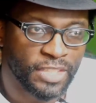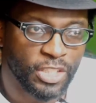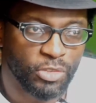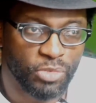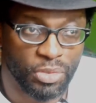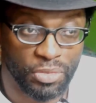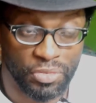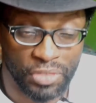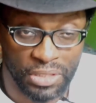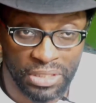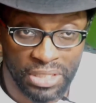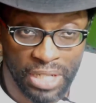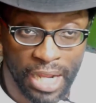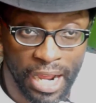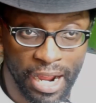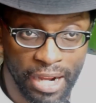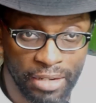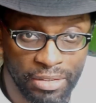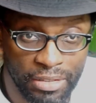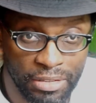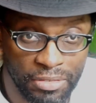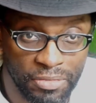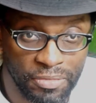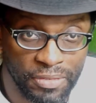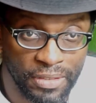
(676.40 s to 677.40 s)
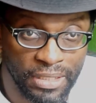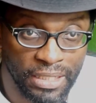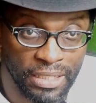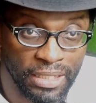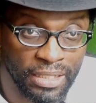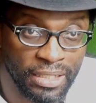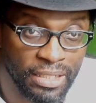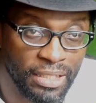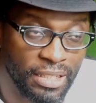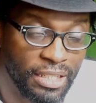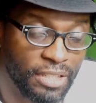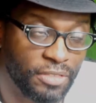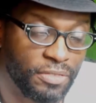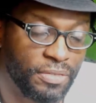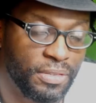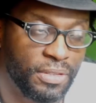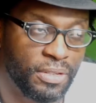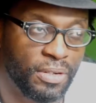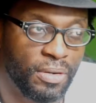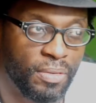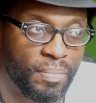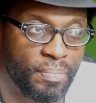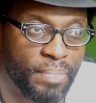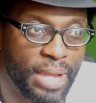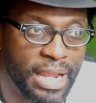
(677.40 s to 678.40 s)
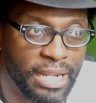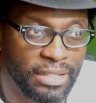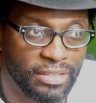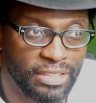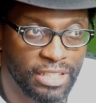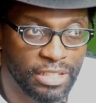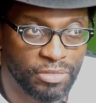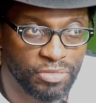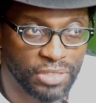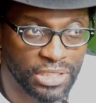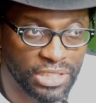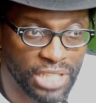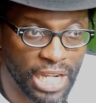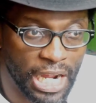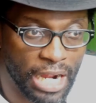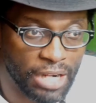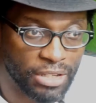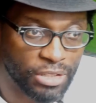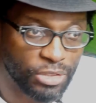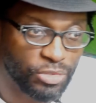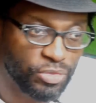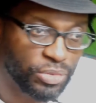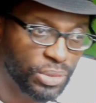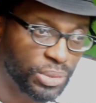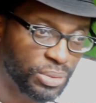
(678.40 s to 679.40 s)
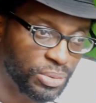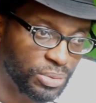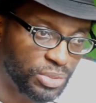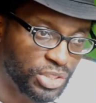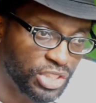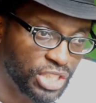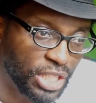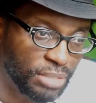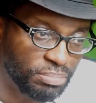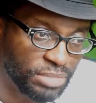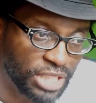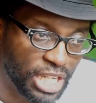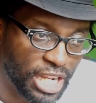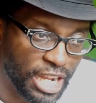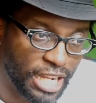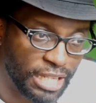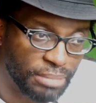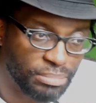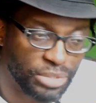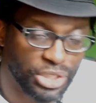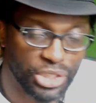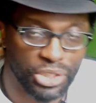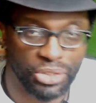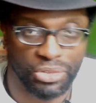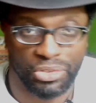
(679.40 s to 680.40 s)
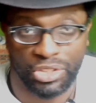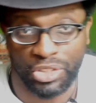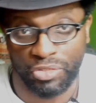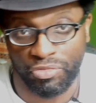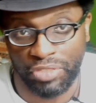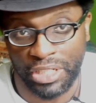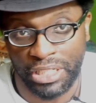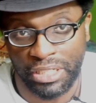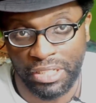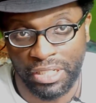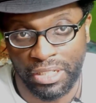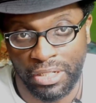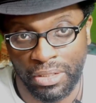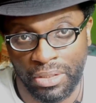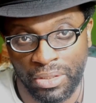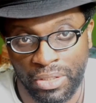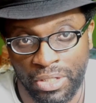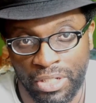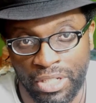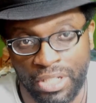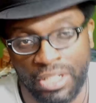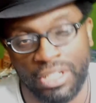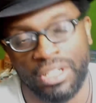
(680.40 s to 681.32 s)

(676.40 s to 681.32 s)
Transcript: for photography, if you're mainly a photographer who sometimes shoots video,